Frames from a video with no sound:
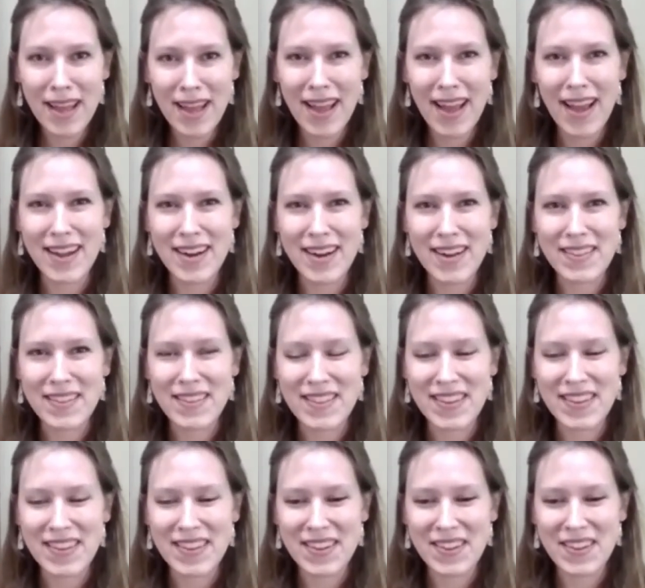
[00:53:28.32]
And it's
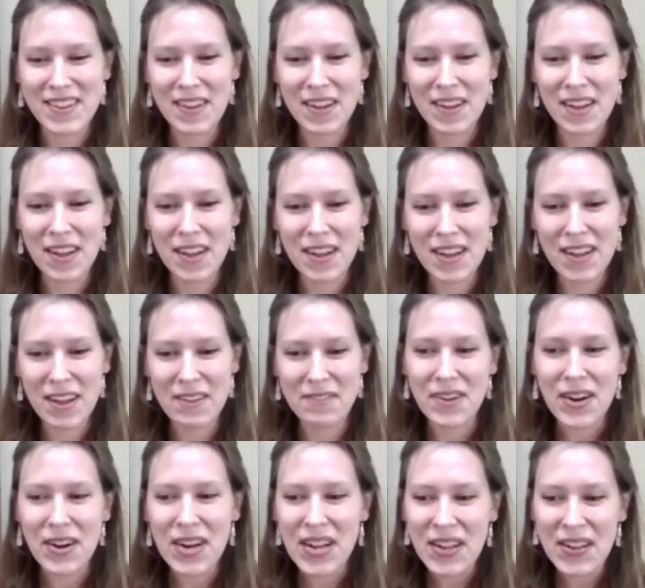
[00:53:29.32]
a
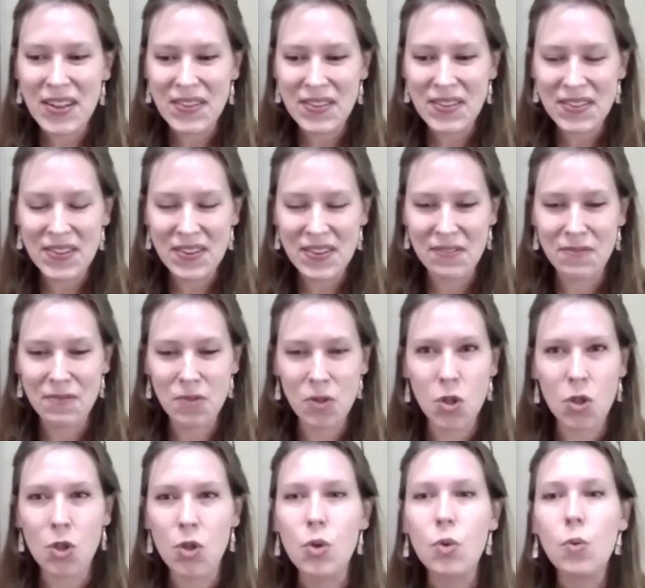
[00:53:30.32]
very sort of
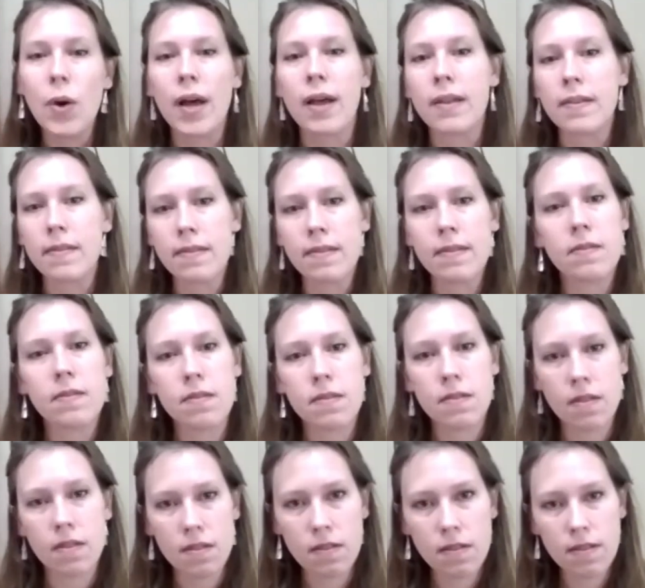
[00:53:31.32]
US
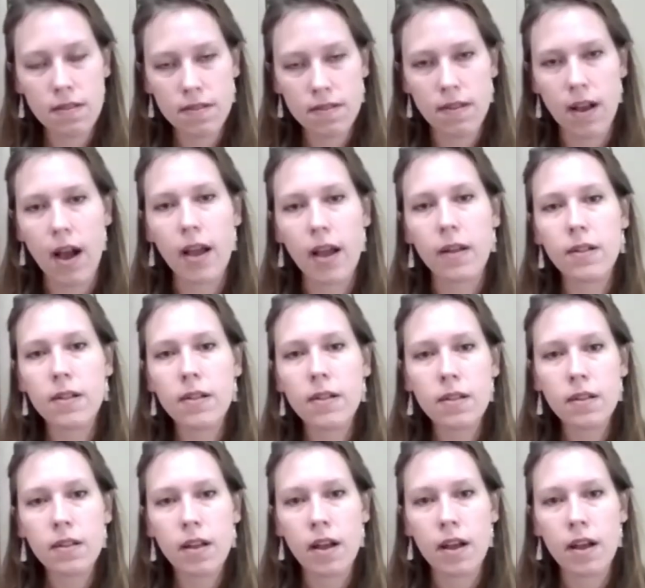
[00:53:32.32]

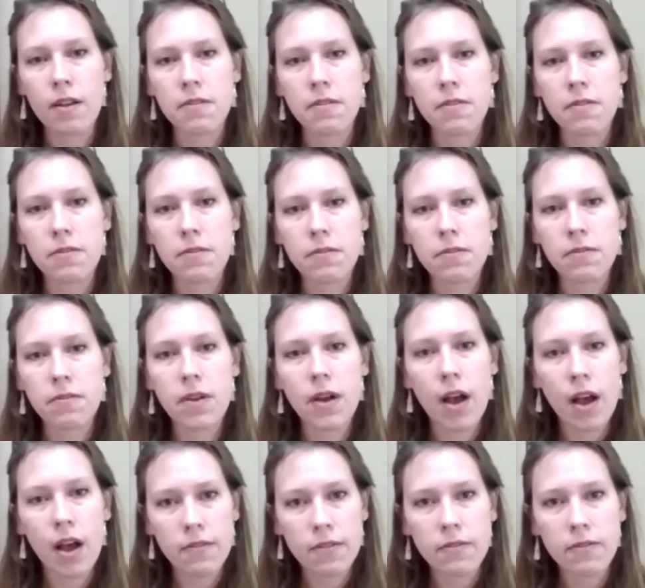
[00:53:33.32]
style of
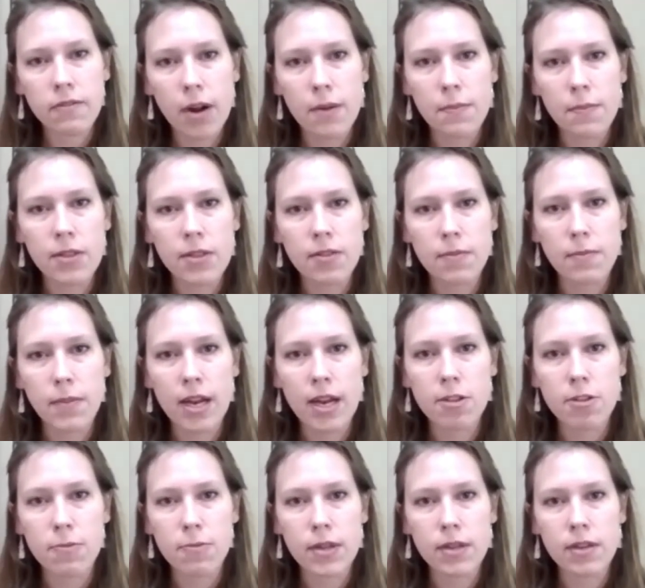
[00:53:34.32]
environmental
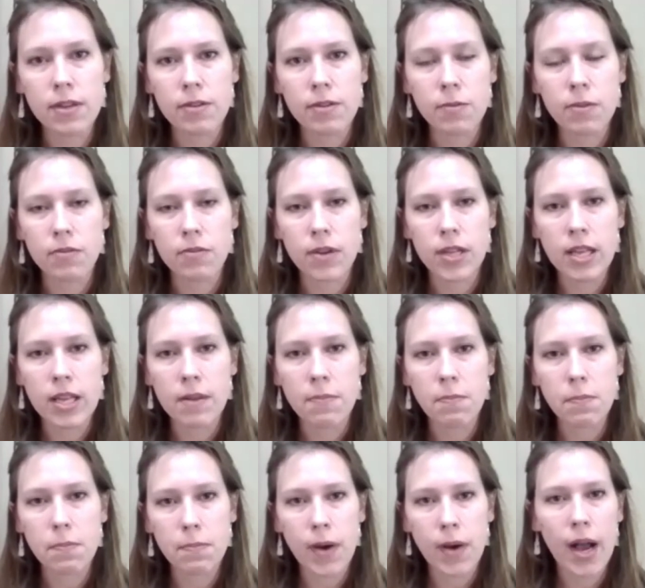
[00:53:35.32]
management. It was really
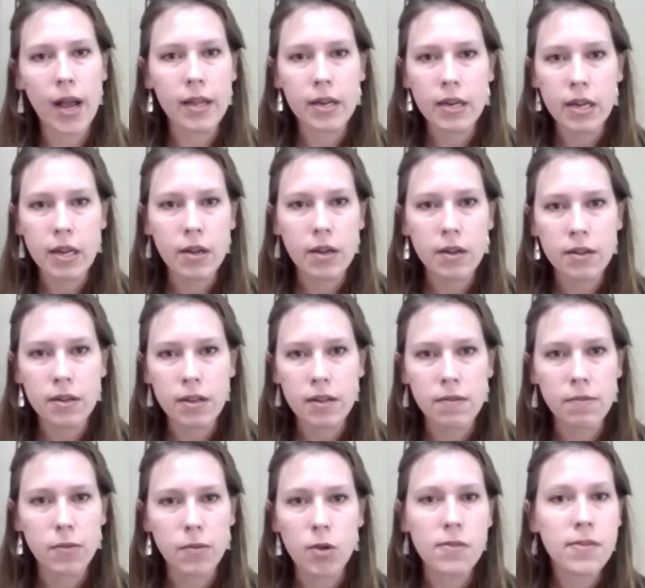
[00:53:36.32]
pioneered
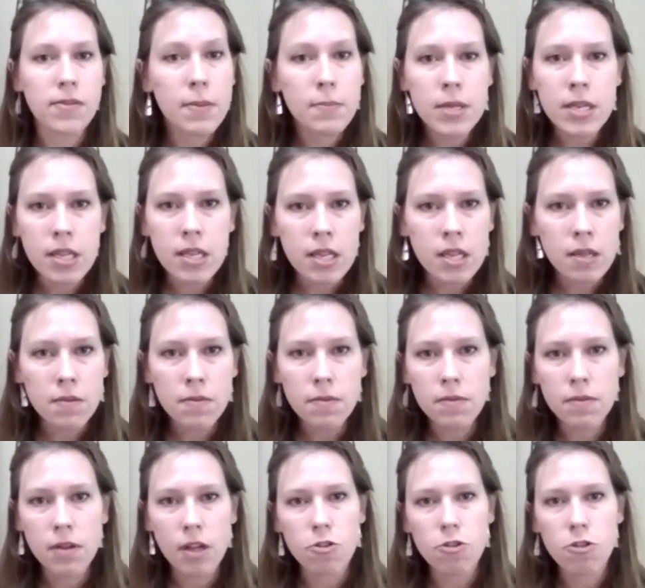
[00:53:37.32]
in Yosemite
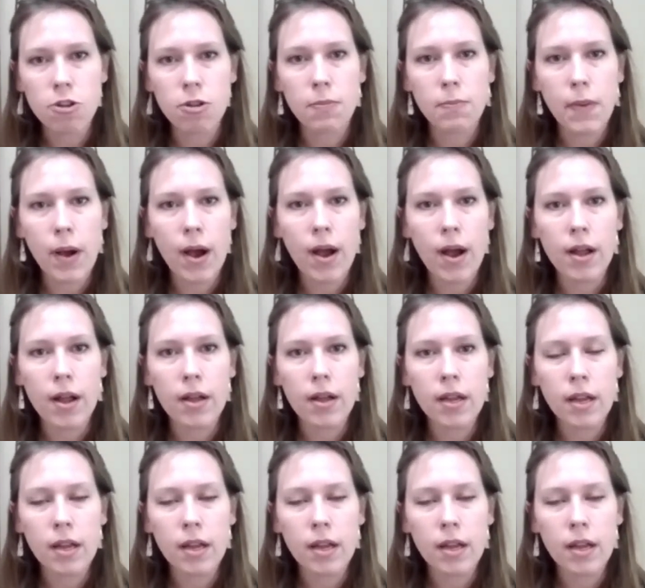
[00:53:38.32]
National Park.